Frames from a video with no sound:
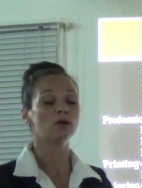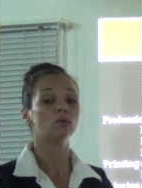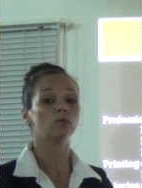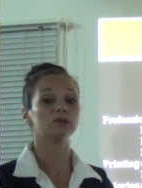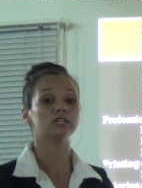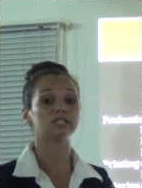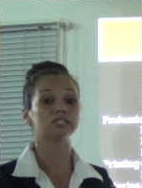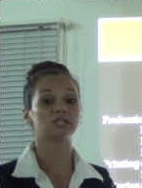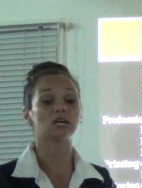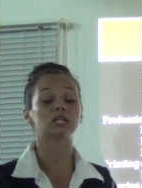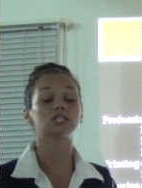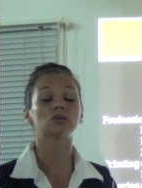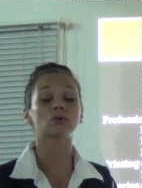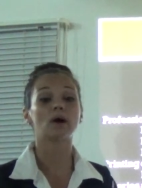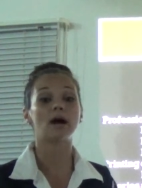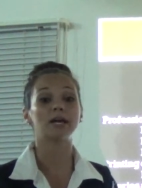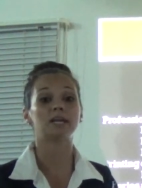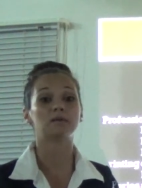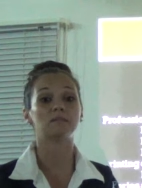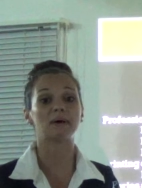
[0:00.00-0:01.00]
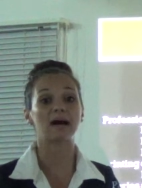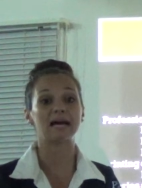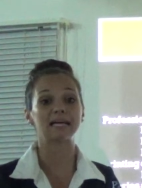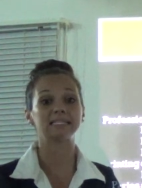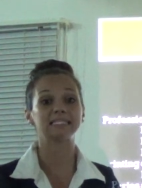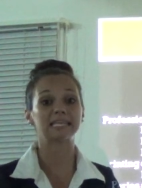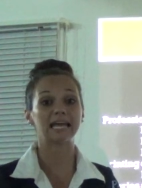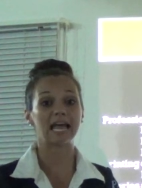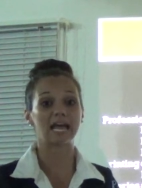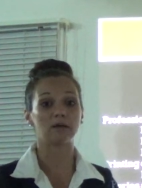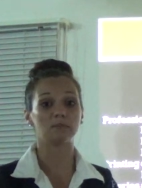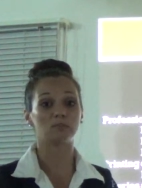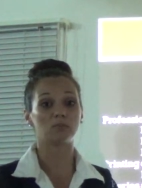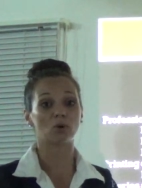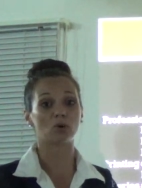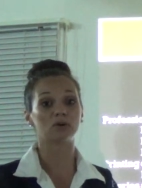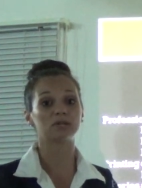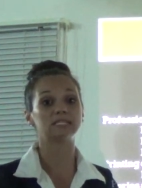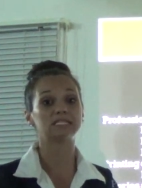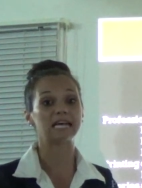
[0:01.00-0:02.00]
which is also itemized and
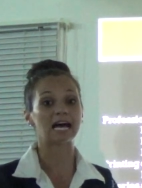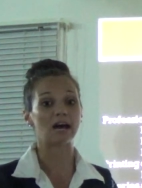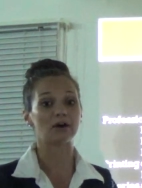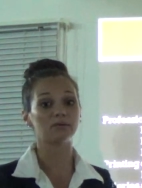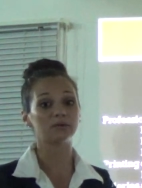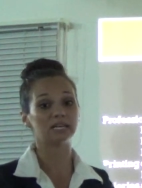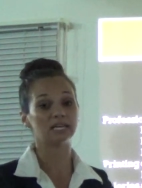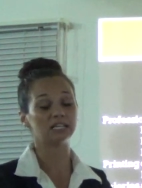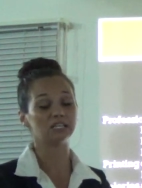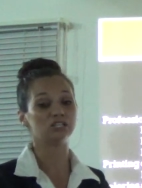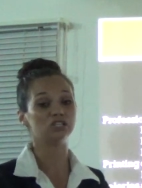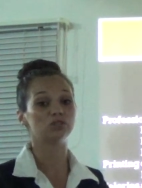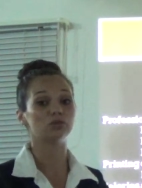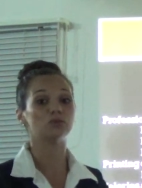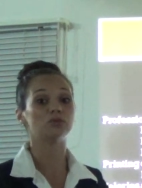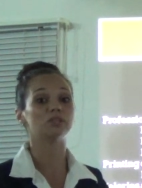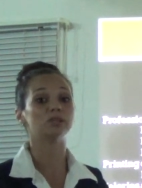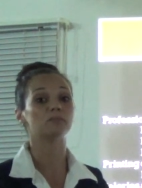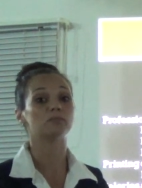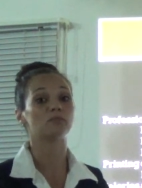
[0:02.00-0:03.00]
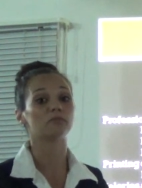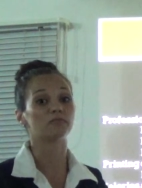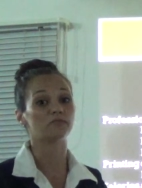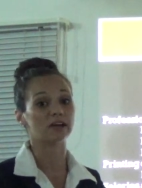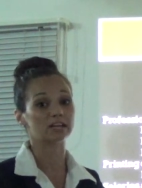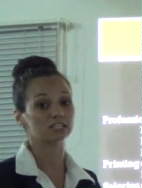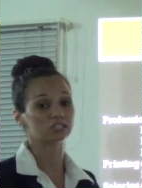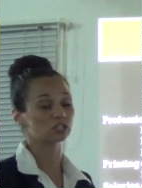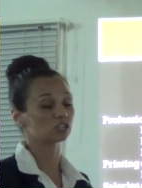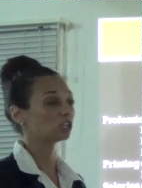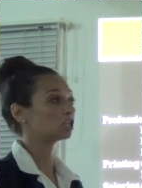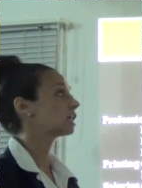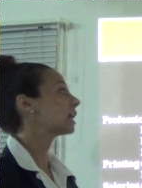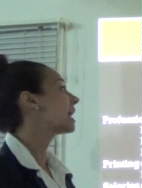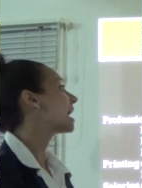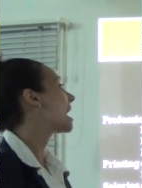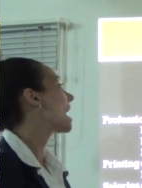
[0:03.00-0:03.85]
broken down into the professional